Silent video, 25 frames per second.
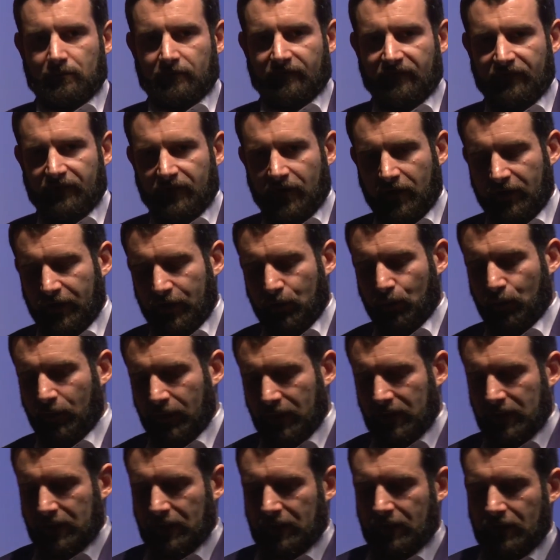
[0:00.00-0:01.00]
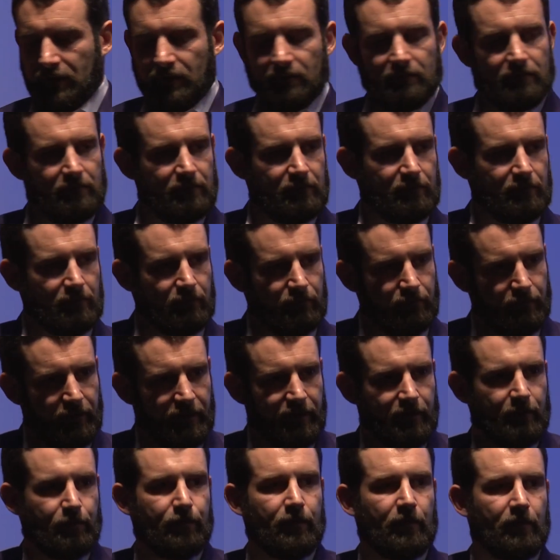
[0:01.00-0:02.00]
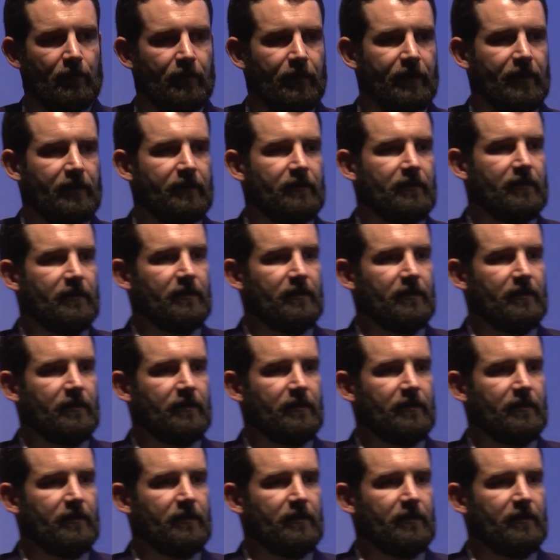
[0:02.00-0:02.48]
very quickly redeploy